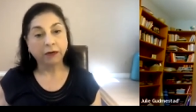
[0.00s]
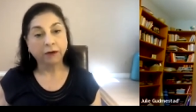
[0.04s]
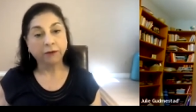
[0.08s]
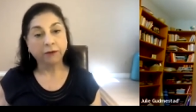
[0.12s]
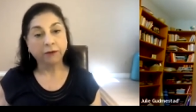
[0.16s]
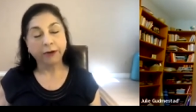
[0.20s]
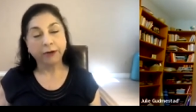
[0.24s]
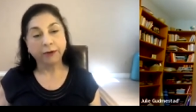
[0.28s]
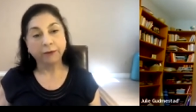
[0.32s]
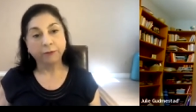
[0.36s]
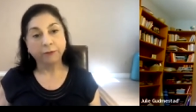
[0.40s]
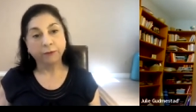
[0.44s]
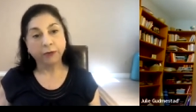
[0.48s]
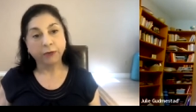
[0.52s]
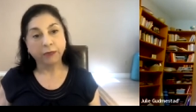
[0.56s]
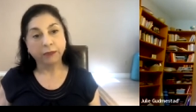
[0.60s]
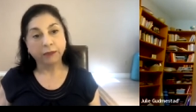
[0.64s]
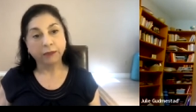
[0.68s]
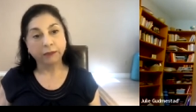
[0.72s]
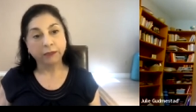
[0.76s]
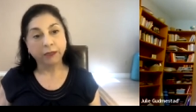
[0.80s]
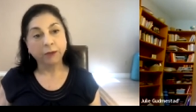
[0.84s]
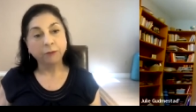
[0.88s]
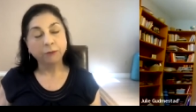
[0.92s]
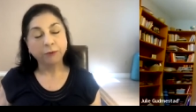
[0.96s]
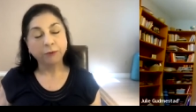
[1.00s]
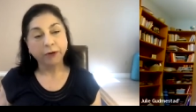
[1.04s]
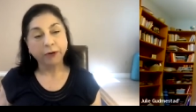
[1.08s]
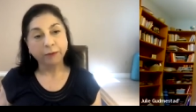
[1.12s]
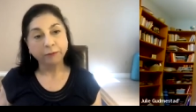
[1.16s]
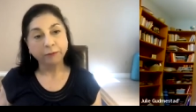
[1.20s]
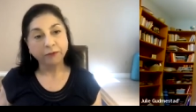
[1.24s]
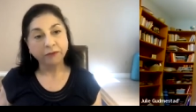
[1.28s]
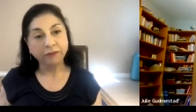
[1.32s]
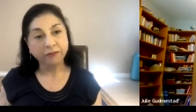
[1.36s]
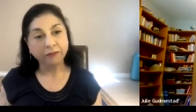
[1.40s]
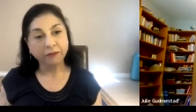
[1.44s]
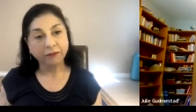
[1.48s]
All right. Well, I'll
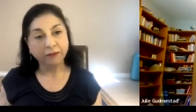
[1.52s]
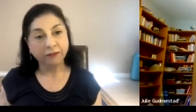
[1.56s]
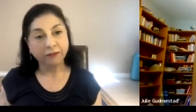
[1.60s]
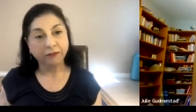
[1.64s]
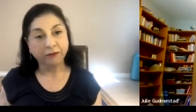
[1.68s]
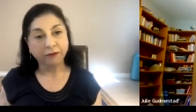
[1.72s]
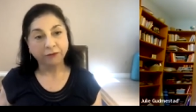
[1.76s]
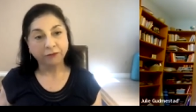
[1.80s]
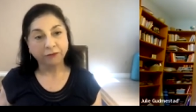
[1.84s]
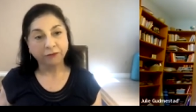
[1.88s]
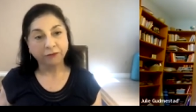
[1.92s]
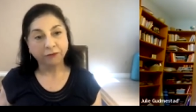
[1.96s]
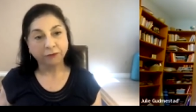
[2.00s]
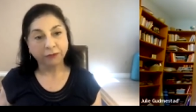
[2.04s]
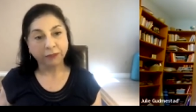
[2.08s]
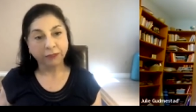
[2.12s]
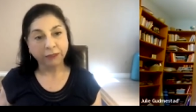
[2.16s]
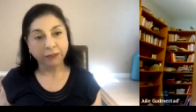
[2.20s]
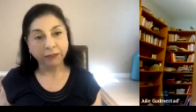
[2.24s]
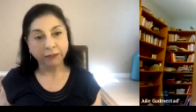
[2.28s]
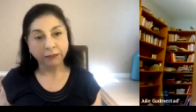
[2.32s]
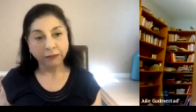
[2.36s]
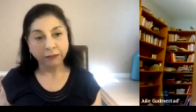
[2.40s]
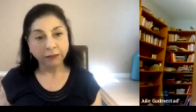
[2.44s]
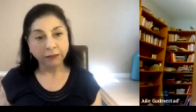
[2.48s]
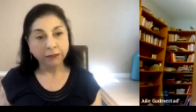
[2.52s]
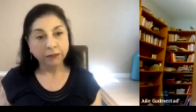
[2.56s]
probably see you there, Julie.